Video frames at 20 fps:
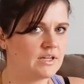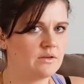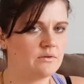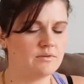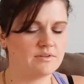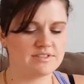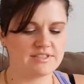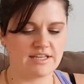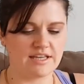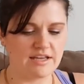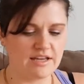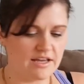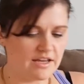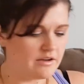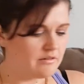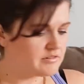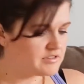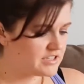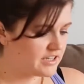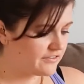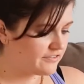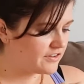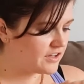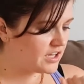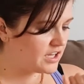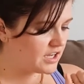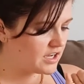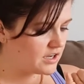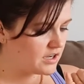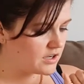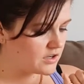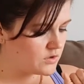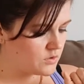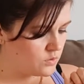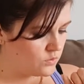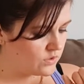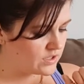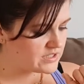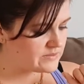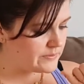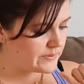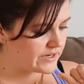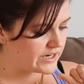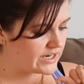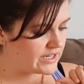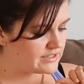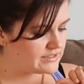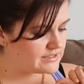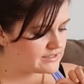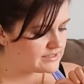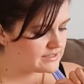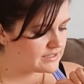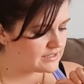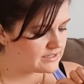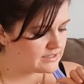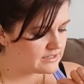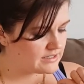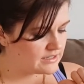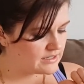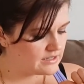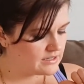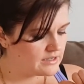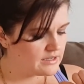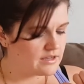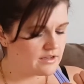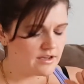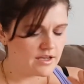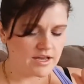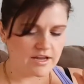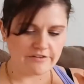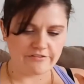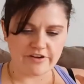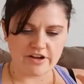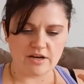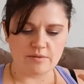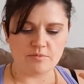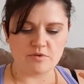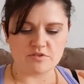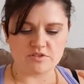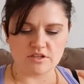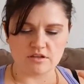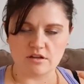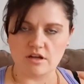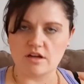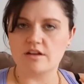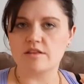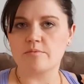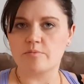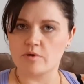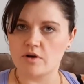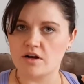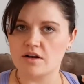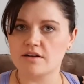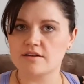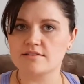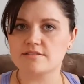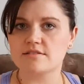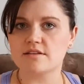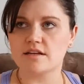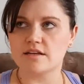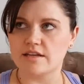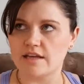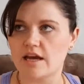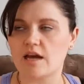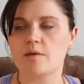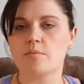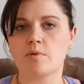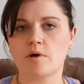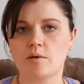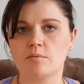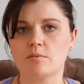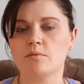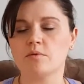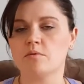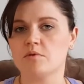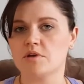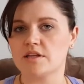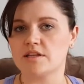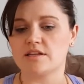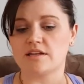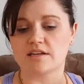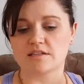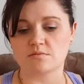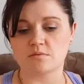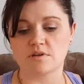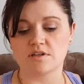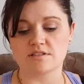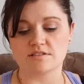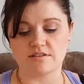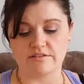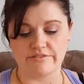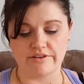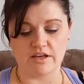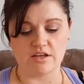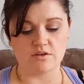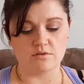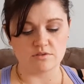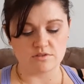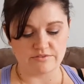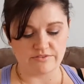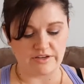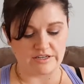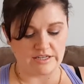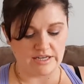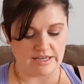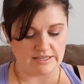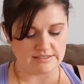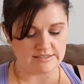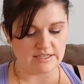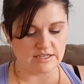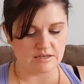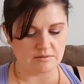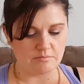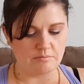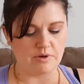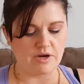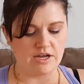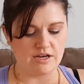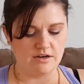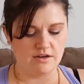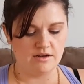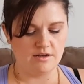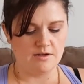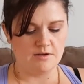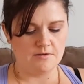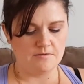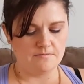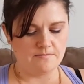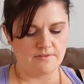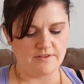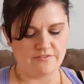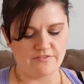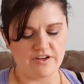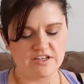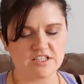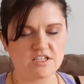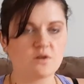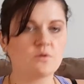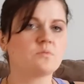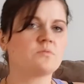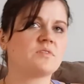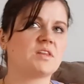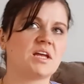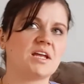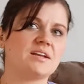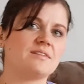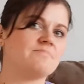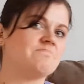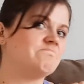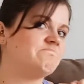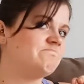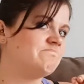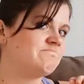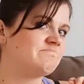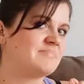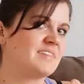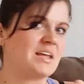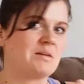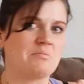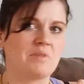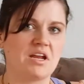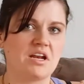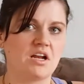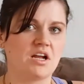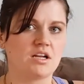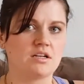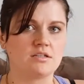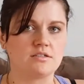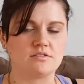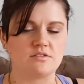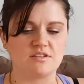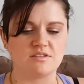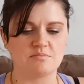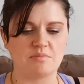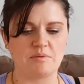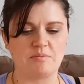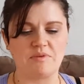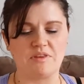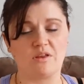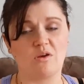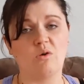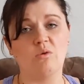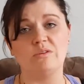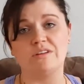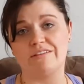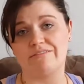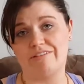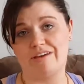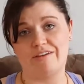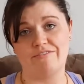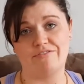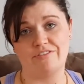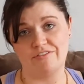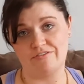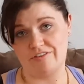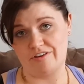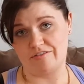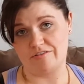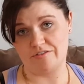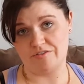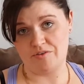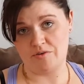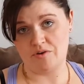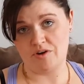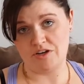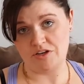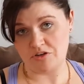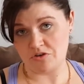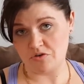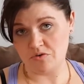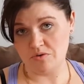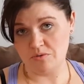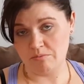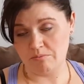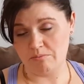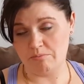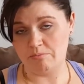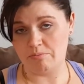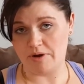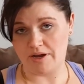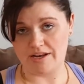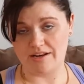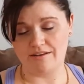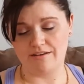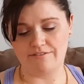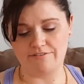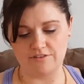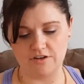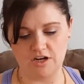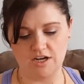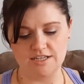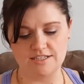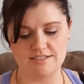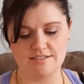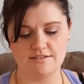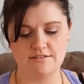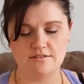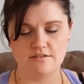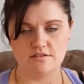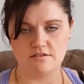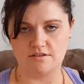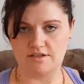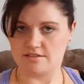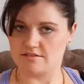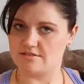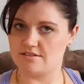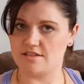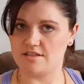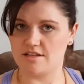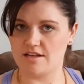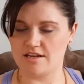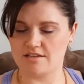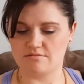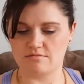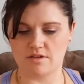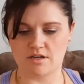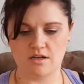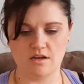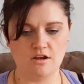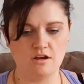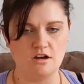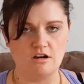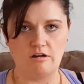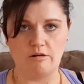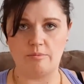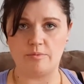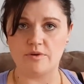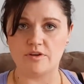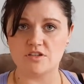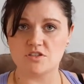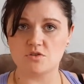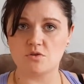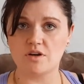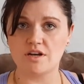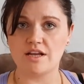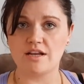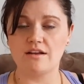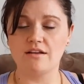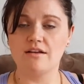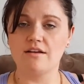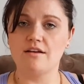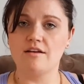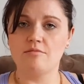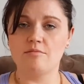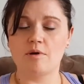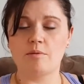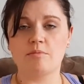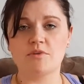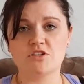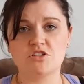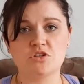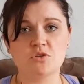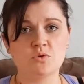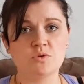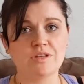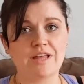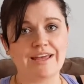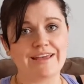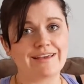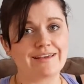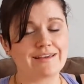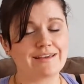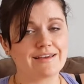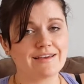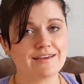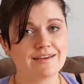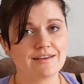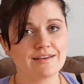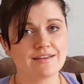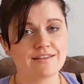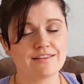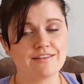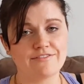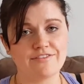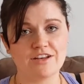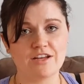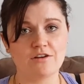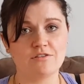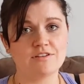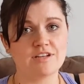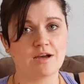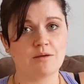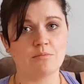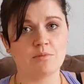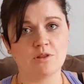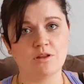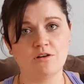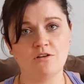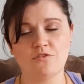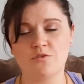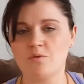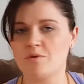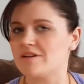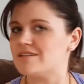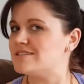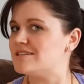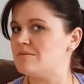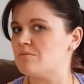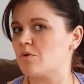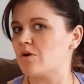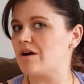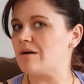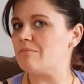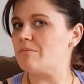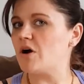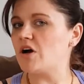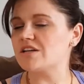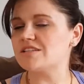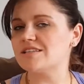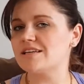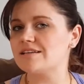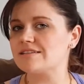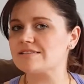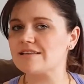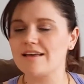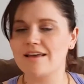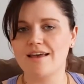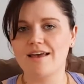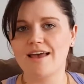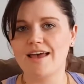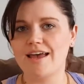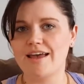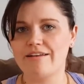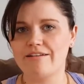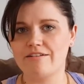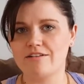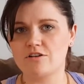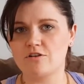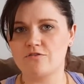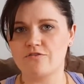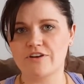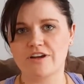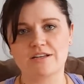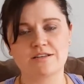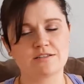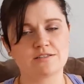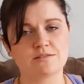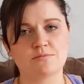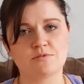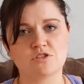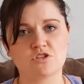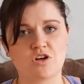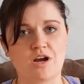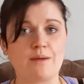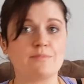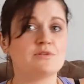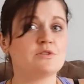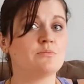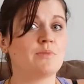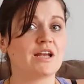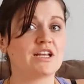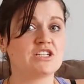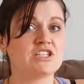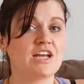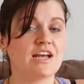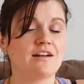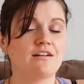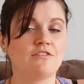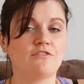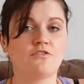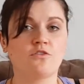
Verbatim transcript: We'll see. It was definitely a cool experience, and if I end up using a lot of the products, then yeah, I probably will get the next one because the value is fantastic, but if I don't, then I might not. So this might be the only FabFitFun review I do, but if not, you guys will see the next one. Hope you enjoyed it. Remember to like the video down below if you want to see more unboxings. And don't forget to subscribe to my channel